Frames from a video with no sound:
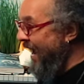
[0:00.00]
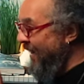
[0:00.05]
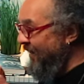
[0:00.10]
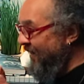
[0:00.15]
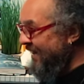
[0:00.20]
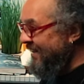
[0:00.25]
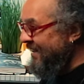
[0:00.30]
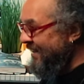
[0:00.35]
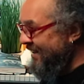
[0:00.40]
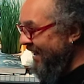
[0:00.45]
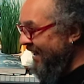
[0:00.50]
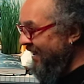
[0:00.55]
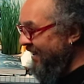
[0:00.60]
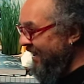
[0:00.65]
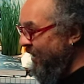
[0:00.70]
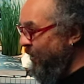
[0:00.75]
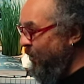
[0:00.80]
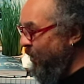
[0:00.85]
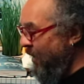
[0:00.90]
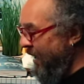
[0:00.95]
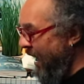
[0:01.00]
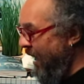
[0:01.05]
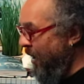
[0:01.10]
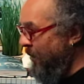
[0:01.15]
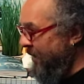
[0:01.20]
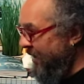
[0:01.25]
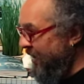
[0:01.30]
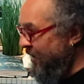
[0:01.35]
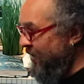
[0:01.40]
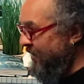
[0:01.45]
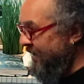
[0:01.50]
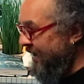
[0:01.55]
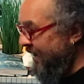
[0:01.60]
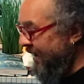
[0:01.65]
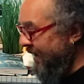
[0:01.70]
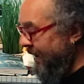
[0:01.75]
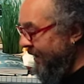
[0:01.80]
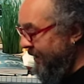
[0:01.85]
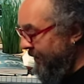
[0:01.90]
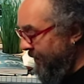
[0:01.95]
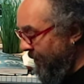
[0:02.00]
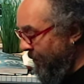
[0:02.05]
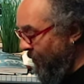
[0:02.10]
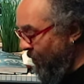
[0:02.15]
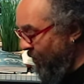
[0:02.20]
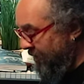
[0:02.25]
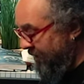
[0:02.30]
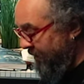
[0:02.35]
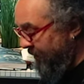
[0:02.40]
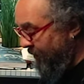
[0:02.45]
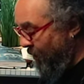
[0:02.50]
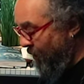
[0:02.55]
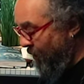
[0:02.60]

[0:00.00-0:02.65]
And this is, I think, what I'll be using it the most